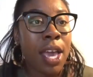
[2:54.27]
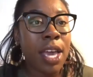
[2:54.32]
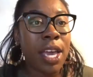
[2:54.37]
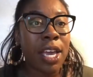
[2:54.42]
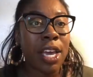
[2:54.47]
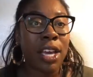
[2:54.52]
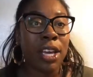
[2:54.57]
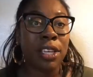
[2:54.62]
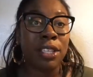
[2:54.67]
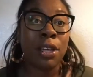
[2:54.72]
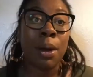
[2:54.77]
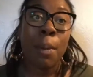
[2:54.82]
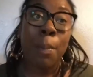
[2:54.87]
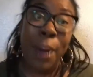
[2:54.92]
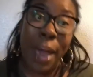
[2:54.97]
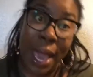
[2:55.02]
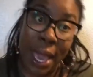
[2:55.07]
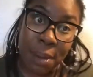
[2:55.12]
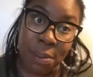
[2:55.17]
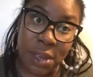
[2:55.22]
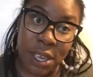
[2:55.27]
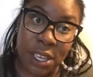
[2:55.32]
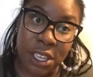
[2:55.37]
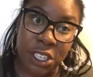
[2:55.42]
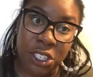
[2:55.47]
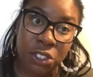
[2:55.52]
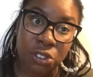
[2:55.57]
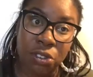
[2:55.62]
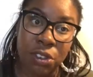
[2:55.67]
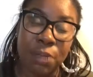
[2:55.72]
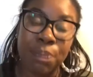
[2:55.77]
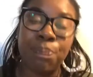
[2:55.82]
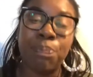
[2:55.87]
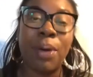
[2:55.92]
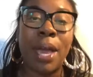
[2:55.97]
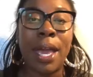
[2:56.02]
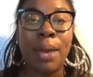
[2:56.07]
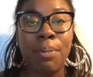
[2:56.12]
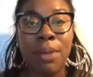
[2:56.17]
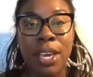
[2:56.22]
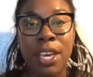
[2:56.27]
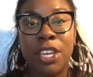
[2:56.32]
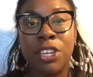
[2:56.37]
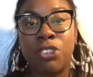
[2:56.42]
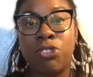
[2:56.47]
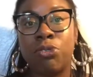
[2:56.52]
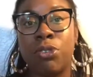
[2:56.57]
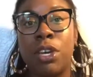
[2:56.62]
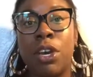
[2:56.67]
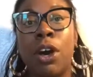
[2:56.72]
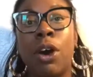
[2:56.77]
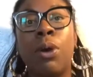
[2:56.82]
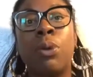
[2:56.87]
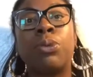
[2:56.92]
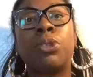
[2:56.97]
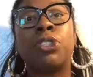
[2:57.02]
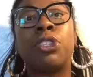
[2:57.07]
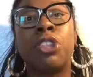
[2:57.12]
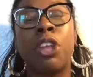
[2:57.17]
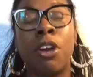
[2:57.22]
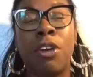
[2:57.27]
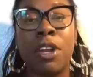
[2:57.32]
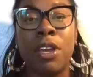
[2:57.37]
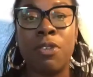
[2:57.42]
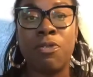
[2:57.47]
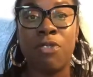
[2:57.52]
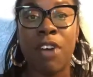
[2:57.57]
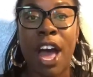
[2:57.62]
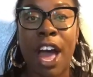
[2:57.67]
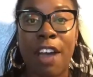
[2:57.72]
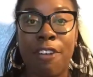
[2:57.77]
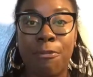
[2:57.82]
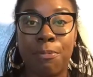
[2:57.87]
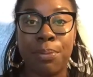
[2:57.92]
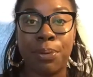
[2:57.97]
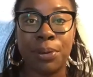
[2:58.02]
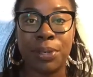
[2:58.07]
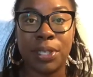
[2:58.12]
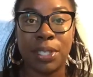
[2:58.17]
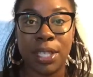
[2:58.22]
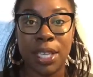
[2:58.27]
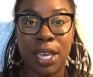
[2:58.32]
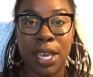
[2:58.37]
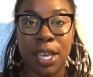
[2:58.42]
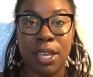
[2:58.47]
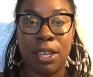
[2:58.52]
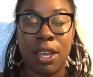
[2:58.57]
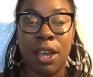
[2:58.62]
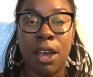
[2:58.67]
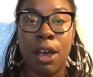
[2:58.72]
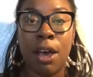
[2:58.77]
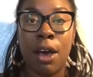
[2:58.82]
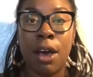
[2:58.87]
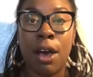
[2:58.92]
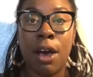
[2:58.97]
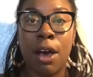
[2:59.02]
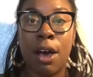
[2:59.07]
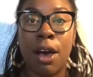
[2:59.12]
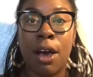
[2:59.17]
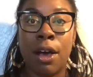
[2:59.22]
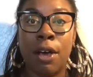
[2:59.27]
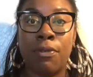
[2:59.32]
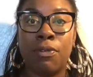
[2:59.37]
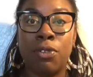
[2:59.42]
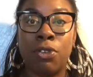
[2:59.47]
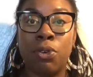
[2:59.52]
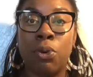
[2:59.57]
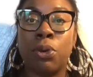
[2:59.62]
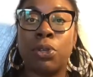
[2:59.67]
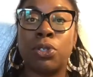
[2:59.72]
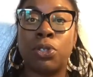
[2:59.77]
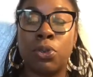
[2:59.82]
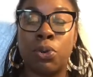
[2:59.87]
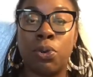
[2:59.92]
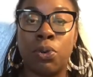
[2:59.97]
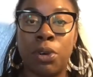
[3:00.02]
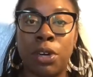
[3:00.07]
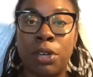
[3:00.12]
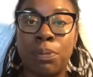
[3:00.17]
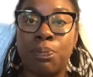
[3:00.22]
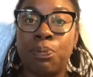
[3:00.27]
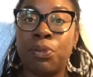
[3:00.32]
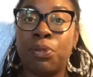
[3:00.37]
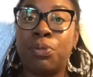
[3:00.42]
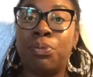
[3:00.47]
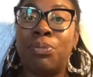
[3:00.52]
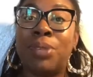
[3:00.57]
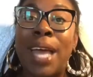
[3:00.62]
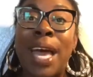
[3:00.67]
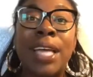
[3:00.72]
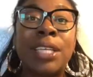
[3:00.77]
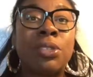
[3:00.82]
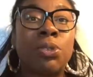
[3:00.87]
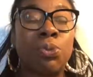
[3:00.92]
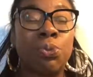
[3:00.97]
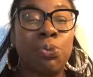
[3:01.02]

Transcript: is payment history. Payment history holds 35% of your score. That's